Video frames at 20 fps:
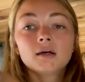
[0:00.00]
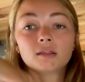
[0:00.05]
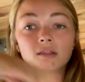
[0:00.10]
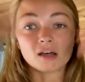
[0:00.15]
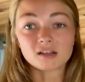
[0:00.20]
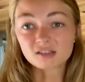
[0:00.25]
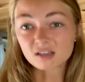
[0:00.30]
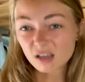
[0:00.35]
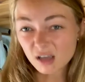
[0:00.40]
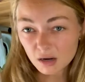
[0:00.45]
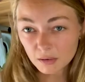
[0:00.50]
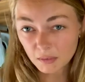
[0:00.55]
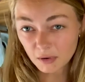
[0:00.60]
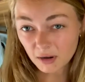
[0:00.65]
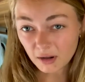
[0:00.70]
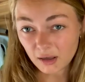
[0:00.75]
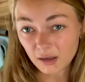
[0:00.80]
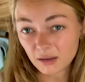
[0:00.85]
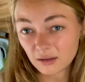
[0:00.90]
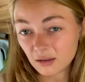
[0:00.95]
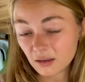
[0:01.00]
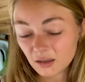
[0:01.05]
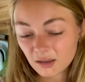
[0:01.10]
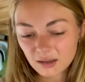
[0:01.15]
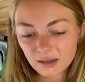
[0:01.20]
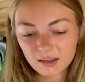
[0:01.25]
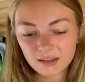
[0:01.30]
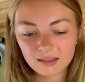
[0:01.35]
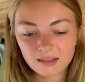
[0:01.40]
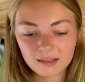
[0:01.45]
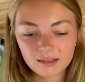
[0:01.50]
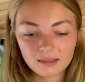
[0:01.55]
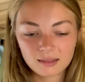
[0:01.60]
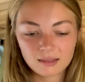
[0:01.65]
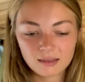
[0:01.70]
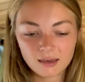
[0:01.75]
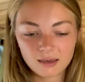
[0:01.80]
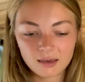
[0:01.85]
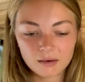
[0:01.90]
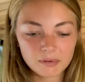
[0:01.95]
That's a lot of money in
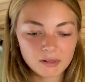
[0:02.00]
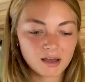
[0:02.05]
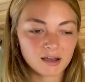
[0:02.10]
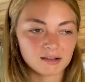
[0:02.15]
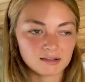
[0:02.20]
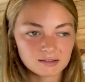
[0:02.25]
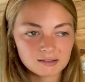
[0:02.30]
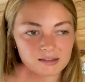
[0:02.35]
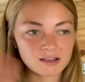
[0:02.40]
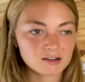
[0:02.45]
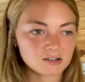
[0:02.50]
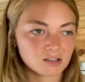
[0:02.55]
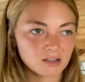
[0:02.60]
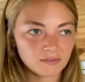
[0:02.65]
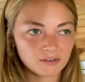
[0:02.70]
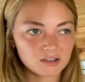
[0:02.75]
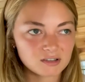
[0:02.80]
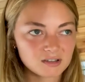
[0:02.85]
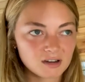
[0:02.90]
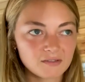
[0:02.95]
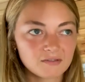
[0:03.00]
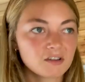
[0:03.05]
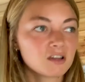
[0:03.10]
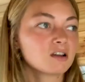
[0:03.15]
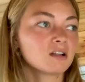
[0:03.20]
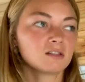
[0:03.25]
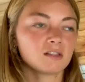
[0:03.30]
the appliance slash living stuff, and a